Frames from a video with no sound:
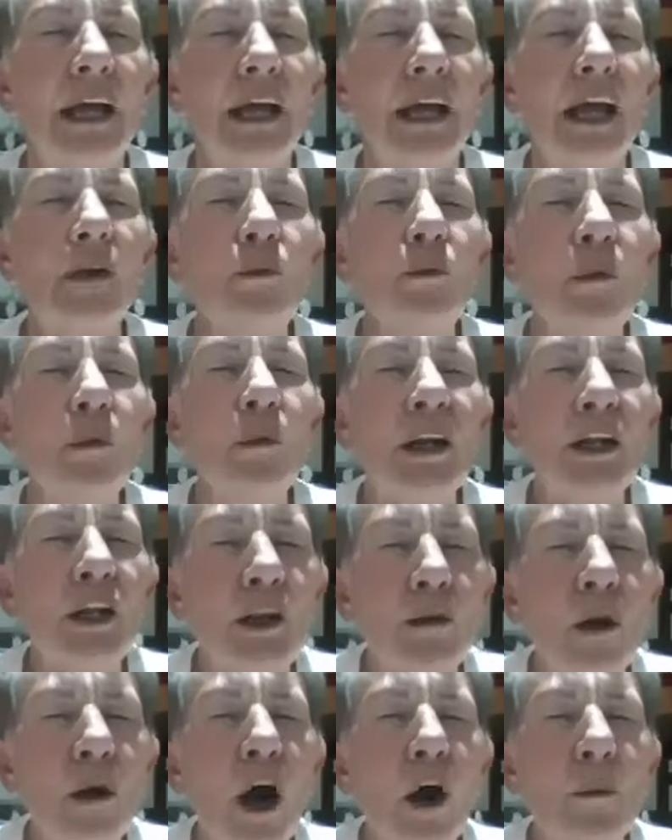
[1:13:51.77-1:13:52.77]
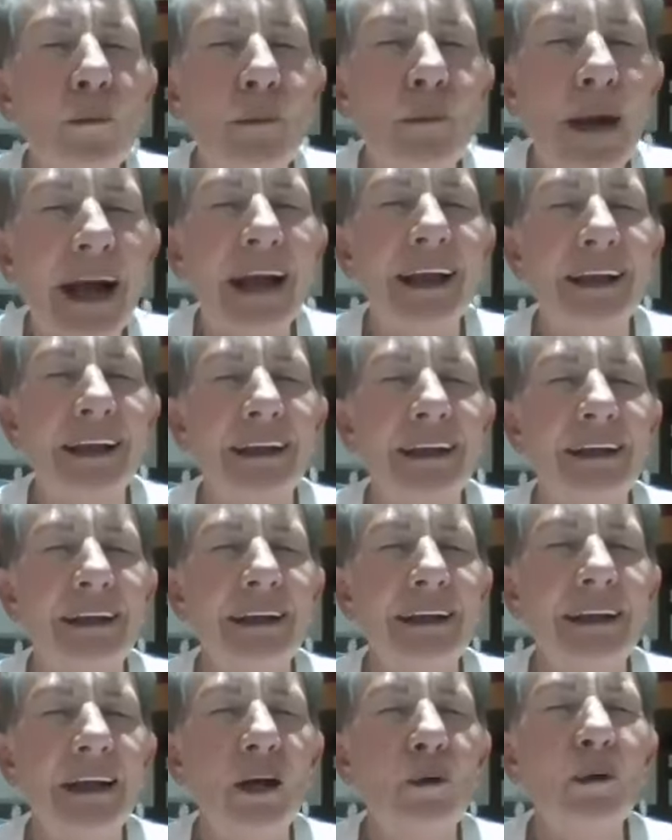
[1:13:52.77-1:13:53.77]
And when you obey
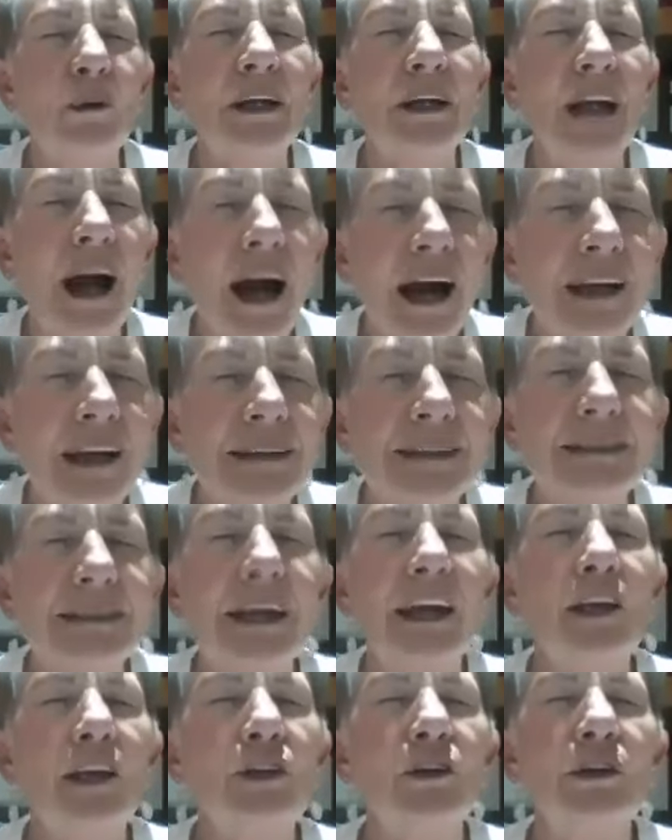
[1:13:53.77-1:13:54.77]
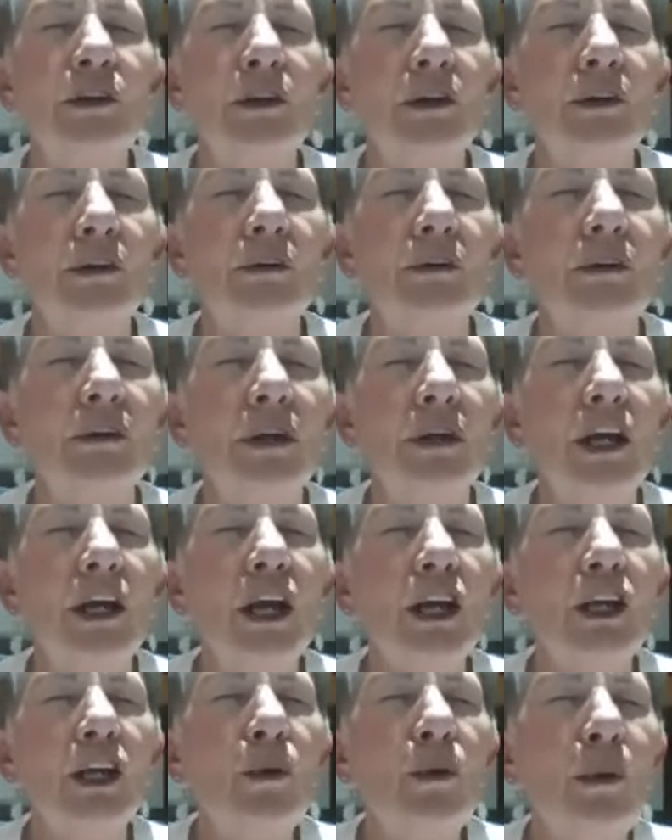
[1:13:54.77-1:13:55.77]
what I say to you,
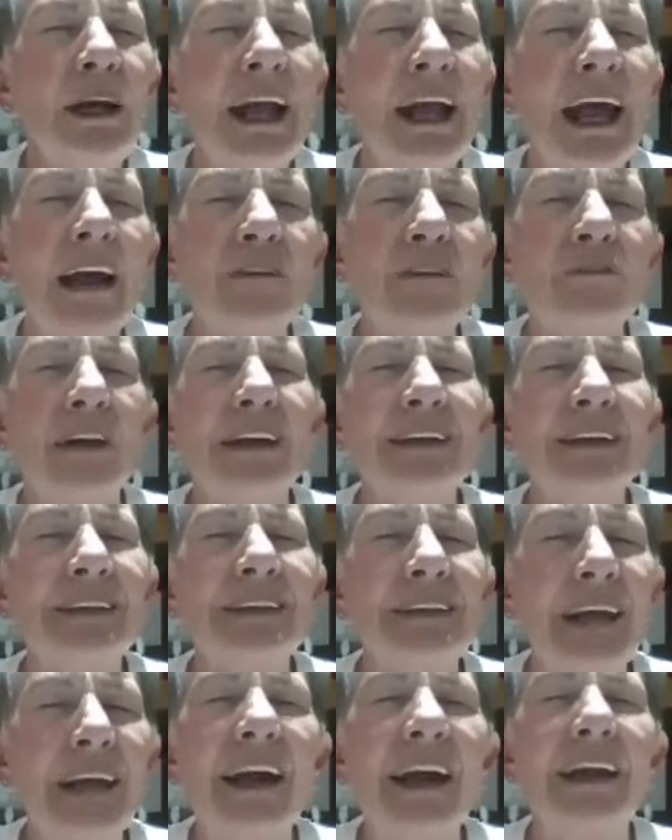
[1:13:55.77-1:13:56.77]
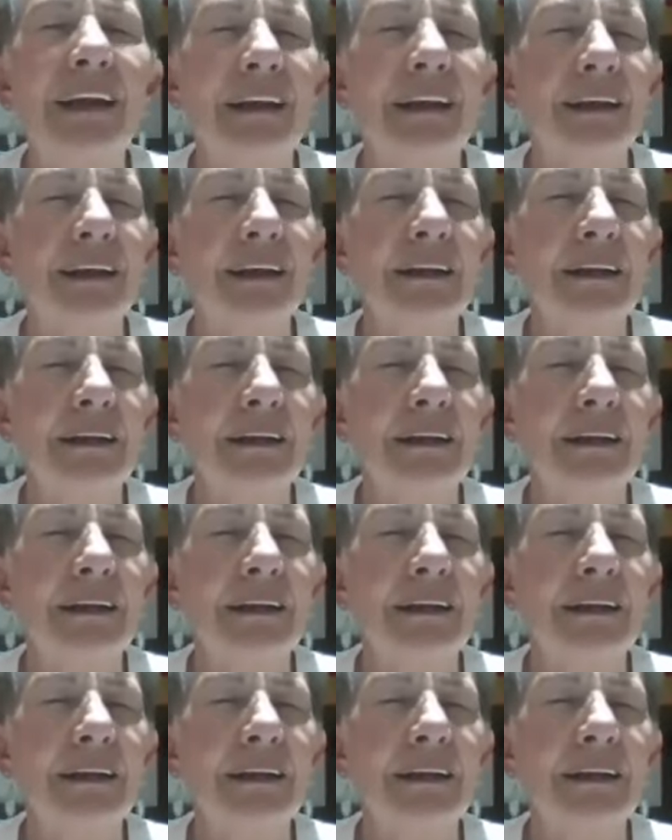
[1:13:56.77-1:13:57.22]
you will have a day